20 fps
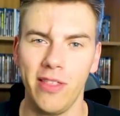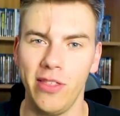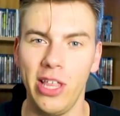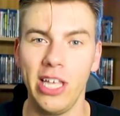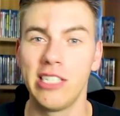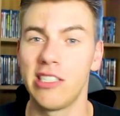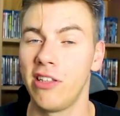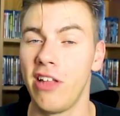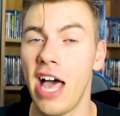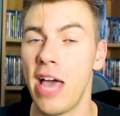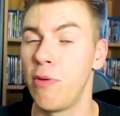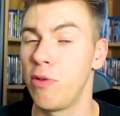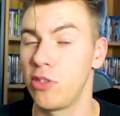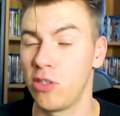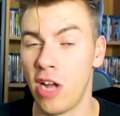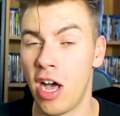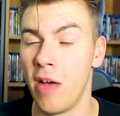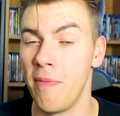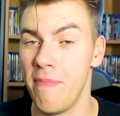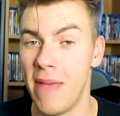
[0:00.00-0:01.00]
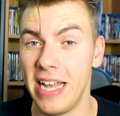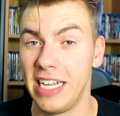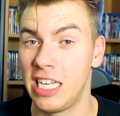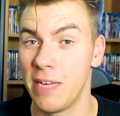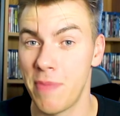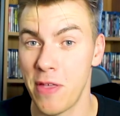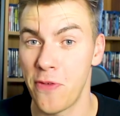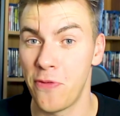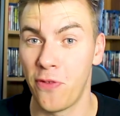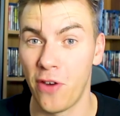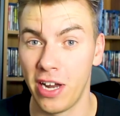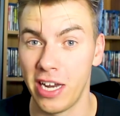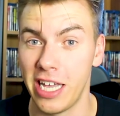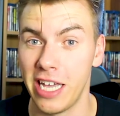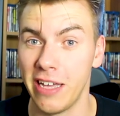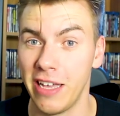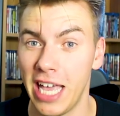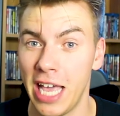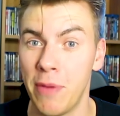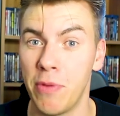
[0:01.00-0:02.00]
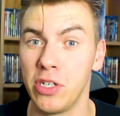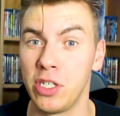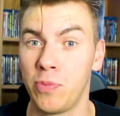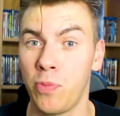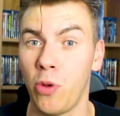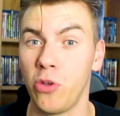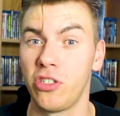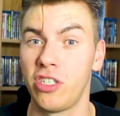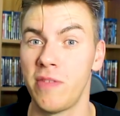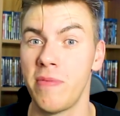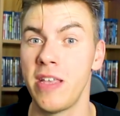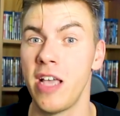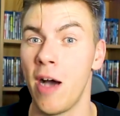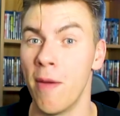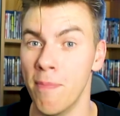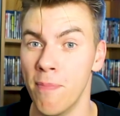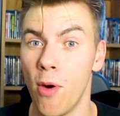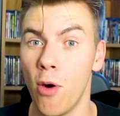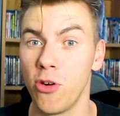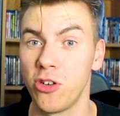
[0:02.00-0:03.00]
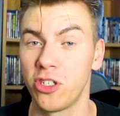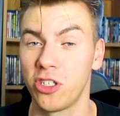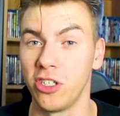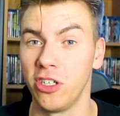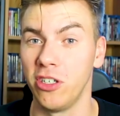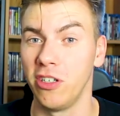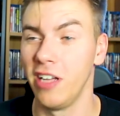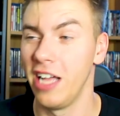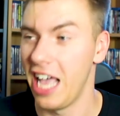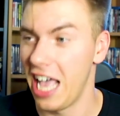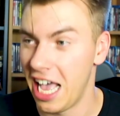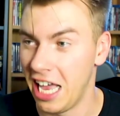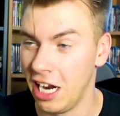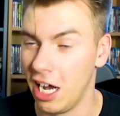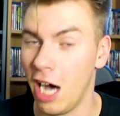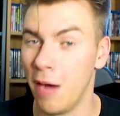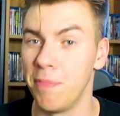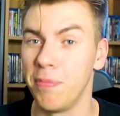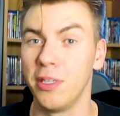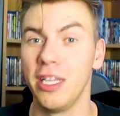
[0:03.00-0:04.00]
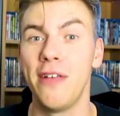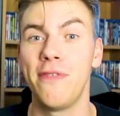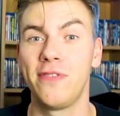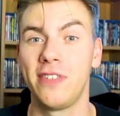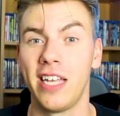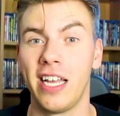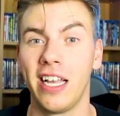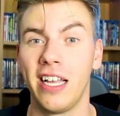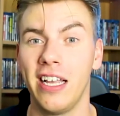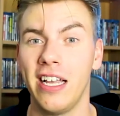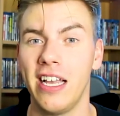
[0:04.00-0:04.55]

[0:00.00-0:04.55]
This line was not meant to be funny. It was supposed to be emotional and uplifting.